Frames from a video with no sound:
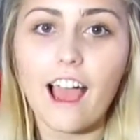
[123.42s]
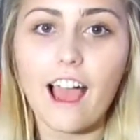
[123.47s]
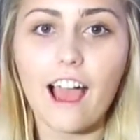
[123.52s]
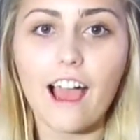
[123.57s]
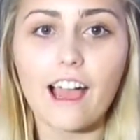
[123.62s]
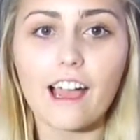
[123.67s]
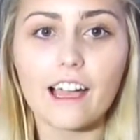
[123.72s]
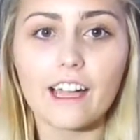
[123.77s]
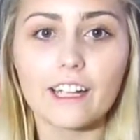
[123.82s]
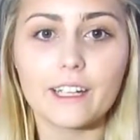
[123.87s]

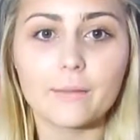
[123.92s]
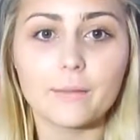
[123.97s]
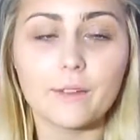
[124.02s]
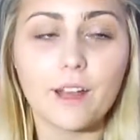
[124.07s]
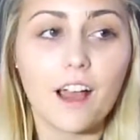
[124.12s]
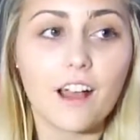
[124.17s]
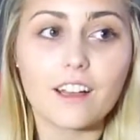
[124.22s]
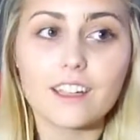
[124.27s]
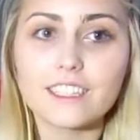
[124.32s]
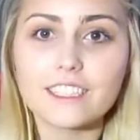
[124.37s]
I'm
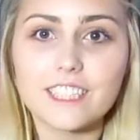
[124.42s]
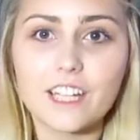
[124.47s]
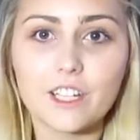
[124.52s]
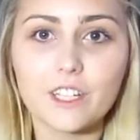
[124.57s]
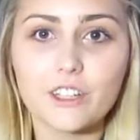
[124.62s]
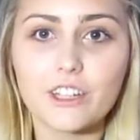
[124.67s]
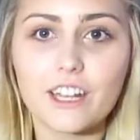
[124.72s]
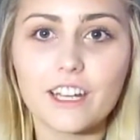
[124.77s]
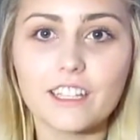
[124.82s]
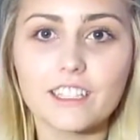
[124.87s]
not gonna tell
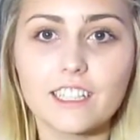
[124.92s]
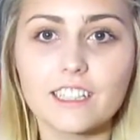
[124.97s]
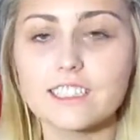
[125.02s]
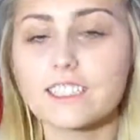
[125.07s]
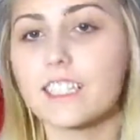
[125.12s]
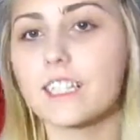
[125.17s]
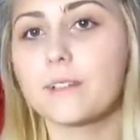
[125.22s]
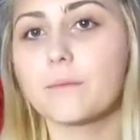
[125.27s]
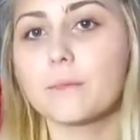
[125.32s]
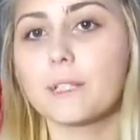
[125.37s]
you that it
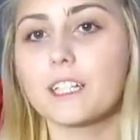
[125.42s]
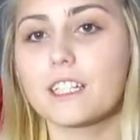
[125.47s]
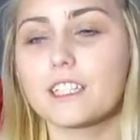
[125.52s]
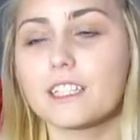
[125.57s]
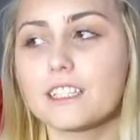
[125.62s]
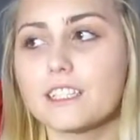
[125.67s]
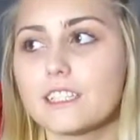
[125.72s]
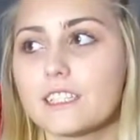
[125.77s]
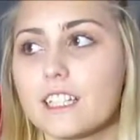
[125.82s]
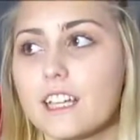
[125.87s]
doesn't,
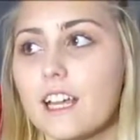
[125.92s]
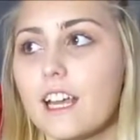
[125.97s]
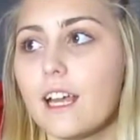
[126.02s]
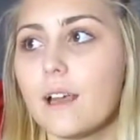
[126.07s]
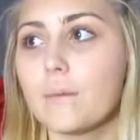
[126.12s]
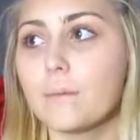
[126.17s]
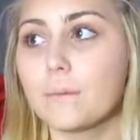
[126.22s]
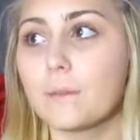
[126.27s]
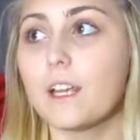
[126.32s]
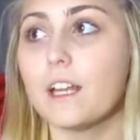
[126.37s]
because
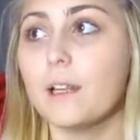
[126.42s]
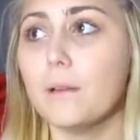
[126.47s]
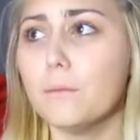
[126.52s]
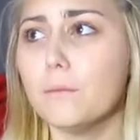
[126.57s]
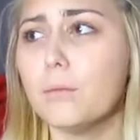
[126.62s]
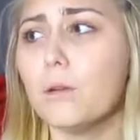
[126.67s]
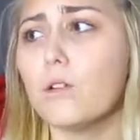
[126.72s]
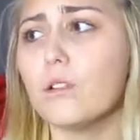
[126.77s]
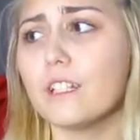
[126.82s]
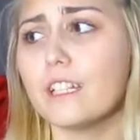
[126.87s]
getting
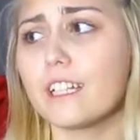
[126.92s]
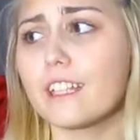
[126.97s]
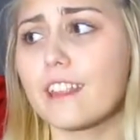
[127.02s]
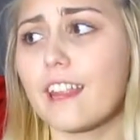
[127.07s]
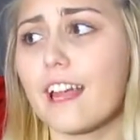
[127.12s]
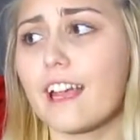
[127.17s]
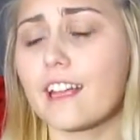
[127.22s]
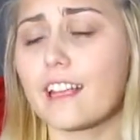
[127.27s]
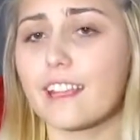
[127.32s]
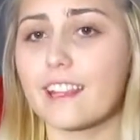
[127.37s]
bullied,
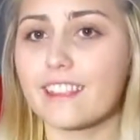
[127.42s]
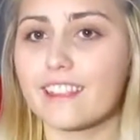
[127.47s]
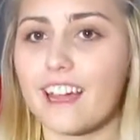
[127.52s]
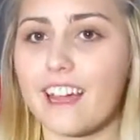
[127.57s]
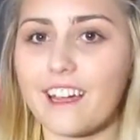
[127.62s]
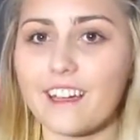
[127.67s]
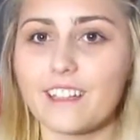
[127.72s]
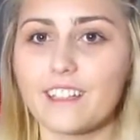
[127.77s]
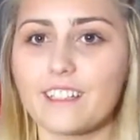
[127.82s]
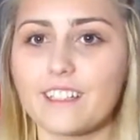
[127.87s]
like,
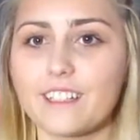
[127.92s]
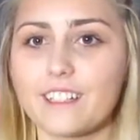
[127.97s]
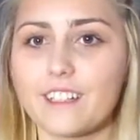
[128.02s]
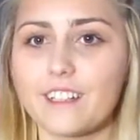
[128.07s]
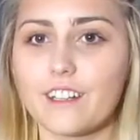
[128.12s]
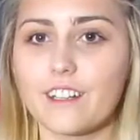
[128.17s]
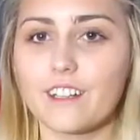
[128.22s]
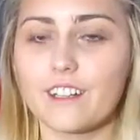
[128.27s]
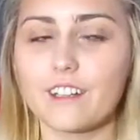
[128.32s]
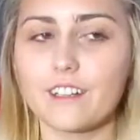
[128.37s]
that
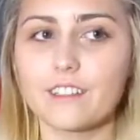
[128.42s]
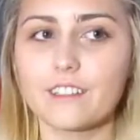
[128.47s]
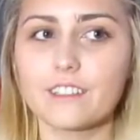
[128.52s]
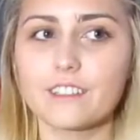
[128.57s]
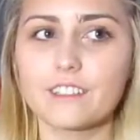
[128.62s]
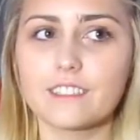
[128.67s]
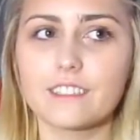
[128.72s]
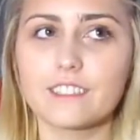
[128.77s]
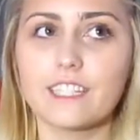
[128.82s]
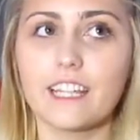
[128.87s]

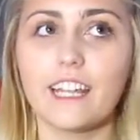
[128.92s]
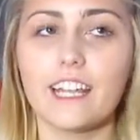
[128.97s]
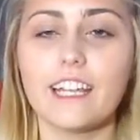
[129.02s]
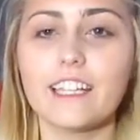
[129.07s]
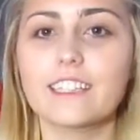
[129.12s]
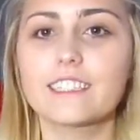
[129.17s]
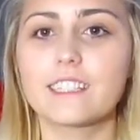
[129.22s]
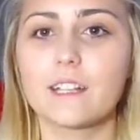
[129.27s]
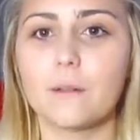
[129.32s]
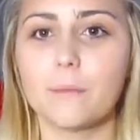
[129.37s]

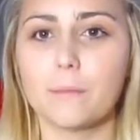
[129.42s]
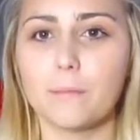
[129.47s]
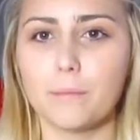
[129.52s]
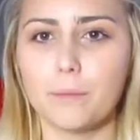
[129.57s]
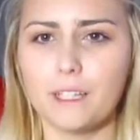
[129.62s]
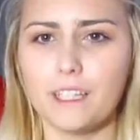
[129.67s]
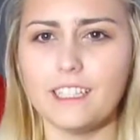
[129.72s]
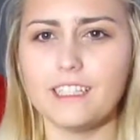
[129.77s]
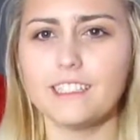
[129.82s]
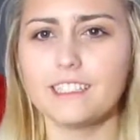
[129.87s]
takes a
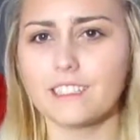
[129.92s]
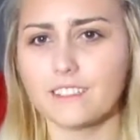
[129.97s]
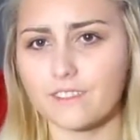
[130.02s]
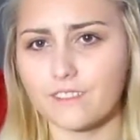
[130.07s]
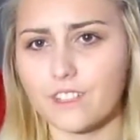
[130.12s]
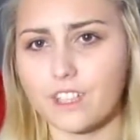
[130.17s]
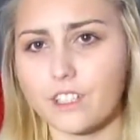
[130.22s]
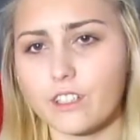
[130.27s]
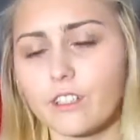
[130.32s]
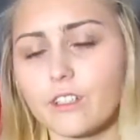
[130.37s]
piece
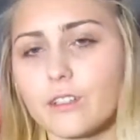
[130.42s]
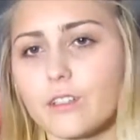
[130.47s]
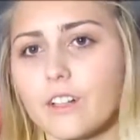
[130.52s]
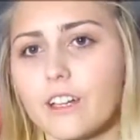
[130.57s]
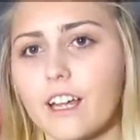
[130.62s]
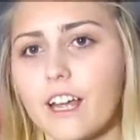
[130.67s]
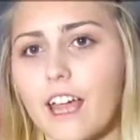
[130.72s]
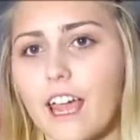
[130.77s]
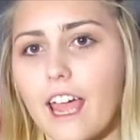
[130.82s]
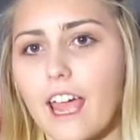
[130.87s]
of you,
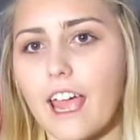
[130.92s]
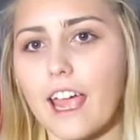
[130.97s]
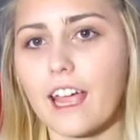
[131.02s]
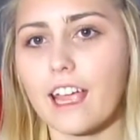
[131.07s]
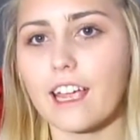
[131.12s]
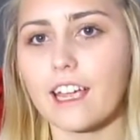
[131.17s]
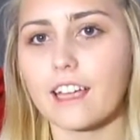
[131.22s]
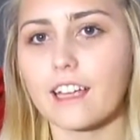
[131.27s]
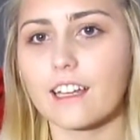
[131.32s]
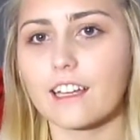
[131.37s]

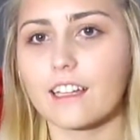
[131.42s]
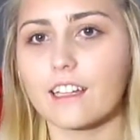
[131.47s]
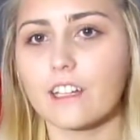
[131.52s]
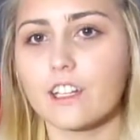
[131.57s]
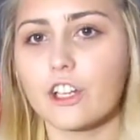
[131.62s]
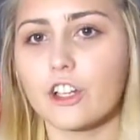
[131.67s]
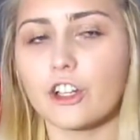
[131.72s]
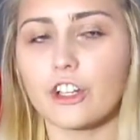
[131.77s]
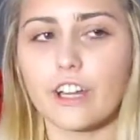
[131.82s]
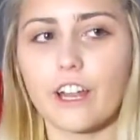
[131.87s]
and
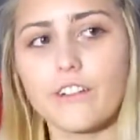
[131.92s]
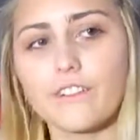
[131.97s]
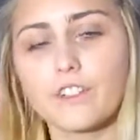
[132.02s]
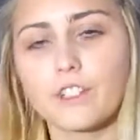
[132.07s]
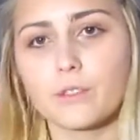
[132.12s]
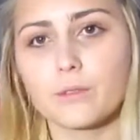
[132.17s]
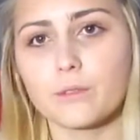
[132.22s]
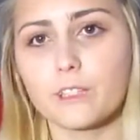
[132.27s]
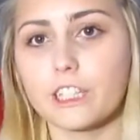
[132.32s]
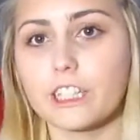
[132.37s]
you're
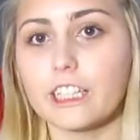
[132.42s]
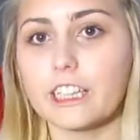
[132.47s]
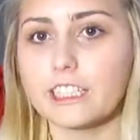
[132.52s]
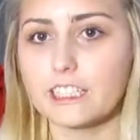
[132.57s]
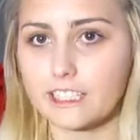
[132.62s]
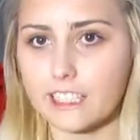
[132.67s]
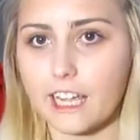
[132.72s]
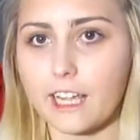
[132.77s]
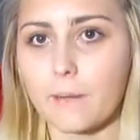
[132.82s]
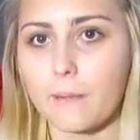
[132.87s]
never really the
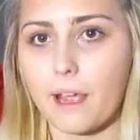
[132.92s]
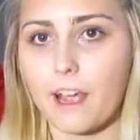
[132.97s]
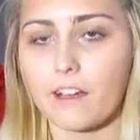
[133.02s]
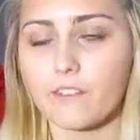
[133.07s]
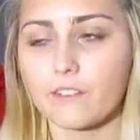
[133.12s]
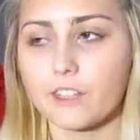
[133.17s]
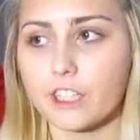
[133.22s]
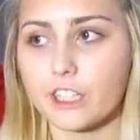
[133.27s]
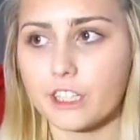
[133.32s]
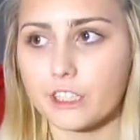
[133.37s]
same
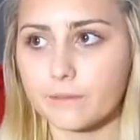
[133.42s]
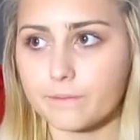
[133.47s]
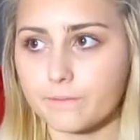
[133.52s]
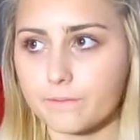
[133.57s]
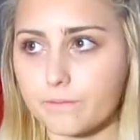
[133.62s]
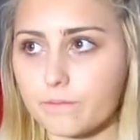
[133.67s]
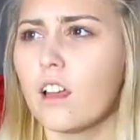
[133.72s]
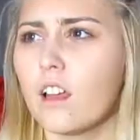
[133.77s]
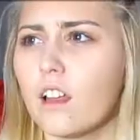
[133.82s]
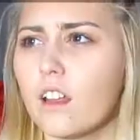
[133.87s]
after.
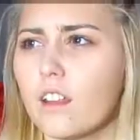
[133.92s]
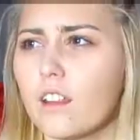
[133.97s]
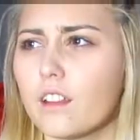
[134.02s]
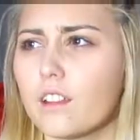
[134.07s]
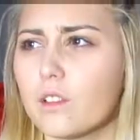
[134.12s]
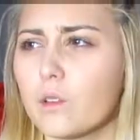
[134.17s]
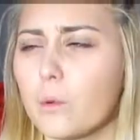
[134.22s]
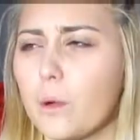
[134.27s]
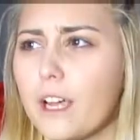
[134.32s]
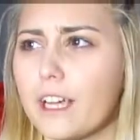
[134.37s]

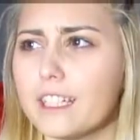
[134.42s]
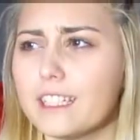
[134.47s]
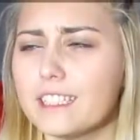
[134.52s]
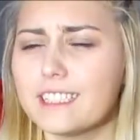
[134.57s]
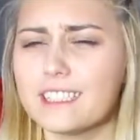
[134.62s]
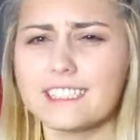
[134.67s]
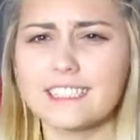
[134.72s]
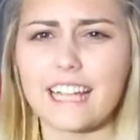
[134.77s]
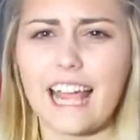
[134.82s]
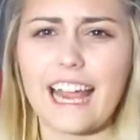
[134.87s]
The way
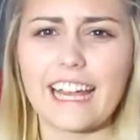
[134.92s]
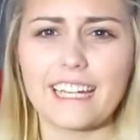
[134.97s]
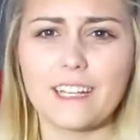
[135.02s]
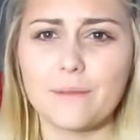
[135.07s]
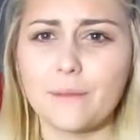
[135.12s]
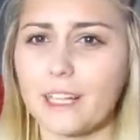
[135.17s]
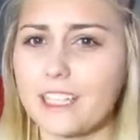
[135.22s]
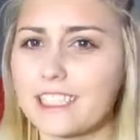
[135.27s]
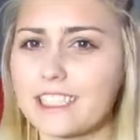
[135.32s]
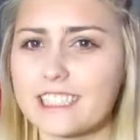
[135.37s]
society
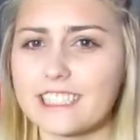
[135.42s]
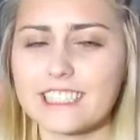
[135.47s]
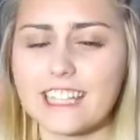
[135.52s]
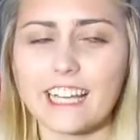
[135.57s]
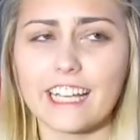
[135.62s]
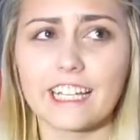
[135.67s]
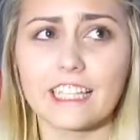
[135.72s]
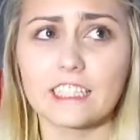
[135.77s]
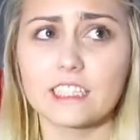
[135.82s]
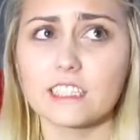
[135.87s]
makes us
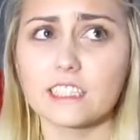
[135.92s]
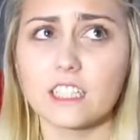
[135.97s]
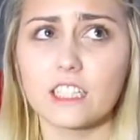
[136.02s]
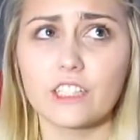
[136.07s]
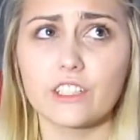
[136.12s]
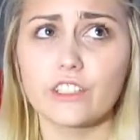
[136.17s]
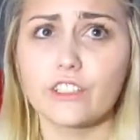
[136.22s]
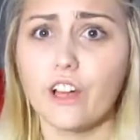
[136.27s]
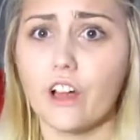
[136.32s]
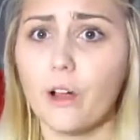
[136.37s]
think is
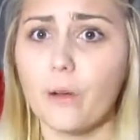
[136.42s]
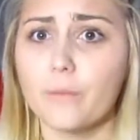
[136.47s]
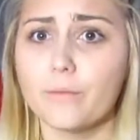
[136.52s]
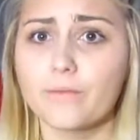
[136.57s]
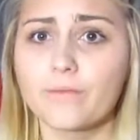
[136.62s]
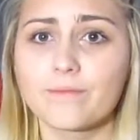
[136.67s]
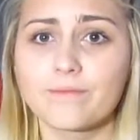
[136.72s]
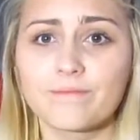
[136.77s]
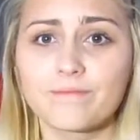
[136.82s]
dumb.